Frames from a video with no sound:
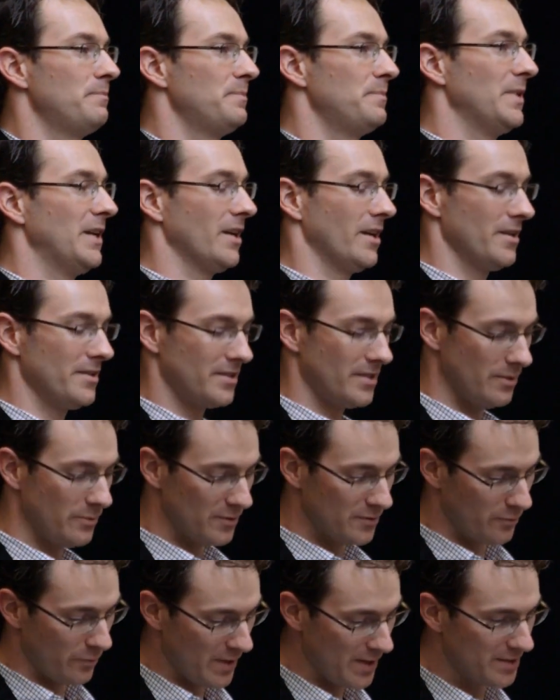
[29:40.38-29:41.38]
Because he
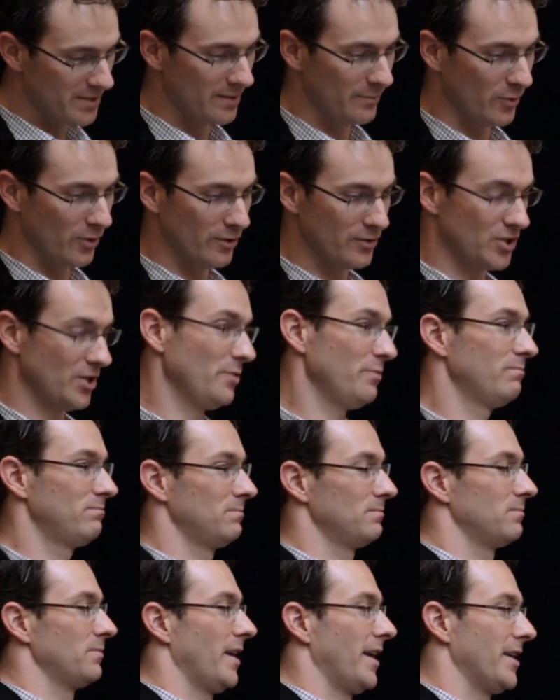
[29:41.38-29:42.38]
was reasonable,
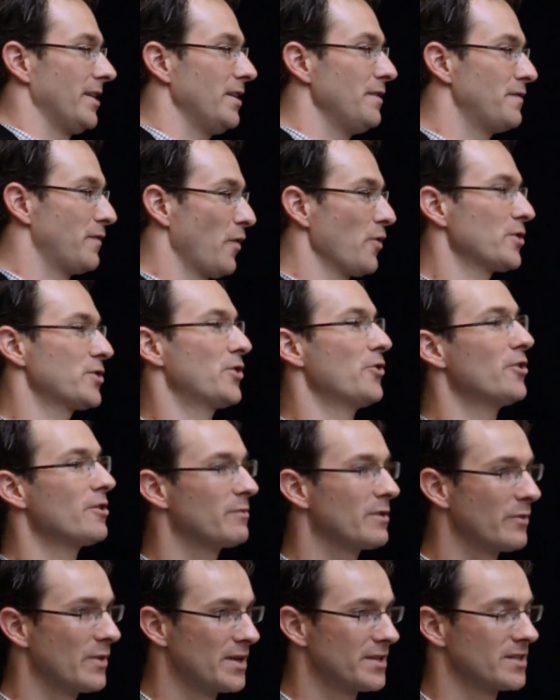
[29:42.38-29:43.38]
and he forced her to
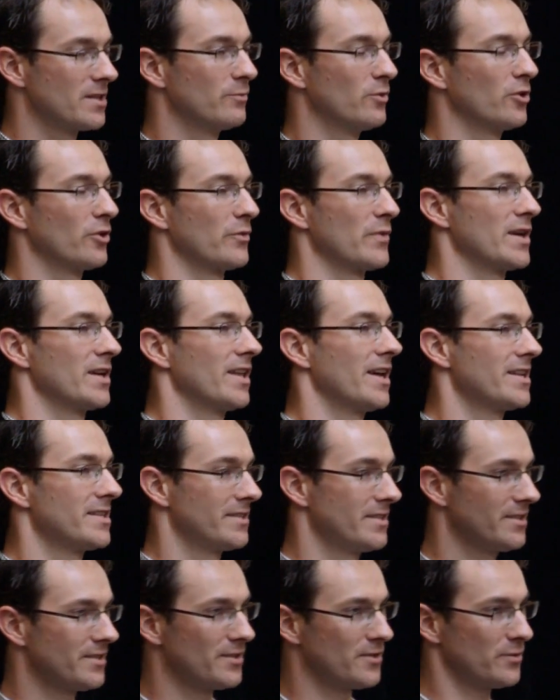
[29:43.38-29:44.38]
be reasonable and realize
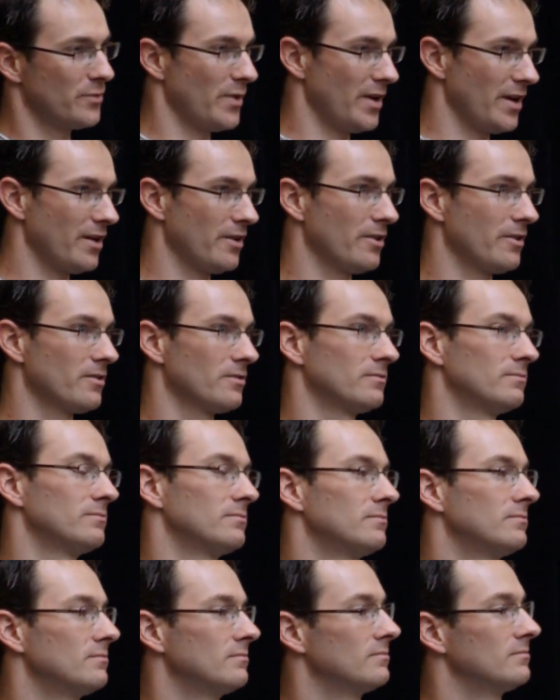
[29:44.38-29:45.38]
this is where her
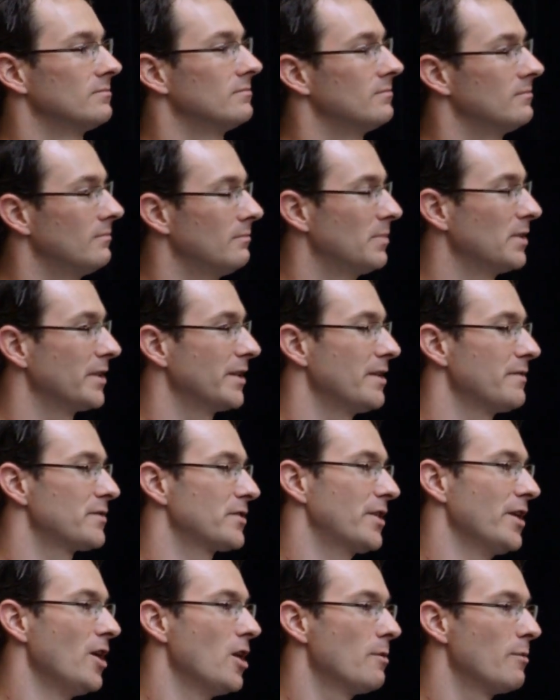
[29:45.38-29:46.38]
beliefs
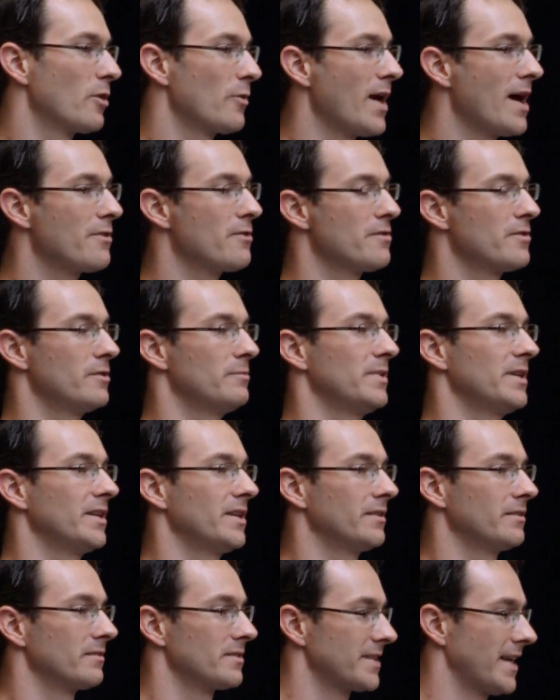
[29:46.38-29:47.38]
go. But rather than
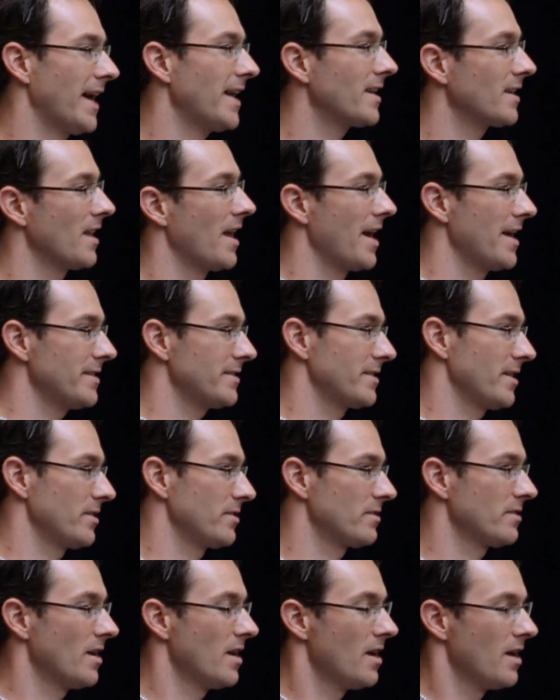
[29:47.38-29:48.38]
being scandalized,
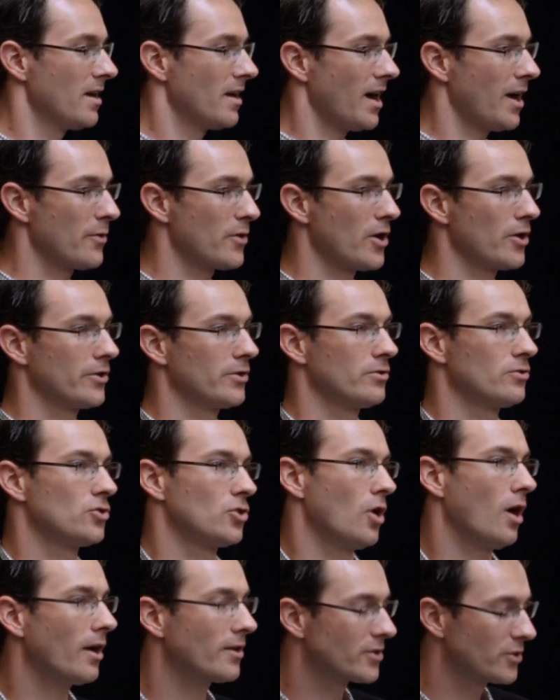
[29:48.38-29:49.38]
as I would argue she
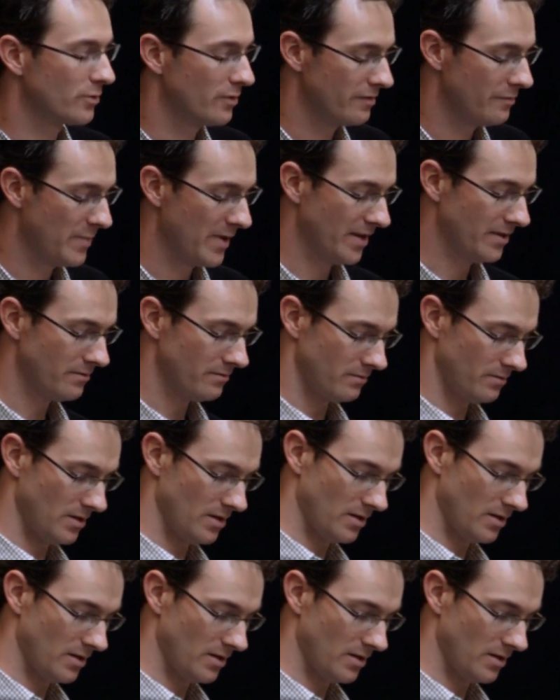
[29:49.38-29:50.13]
ought to have been,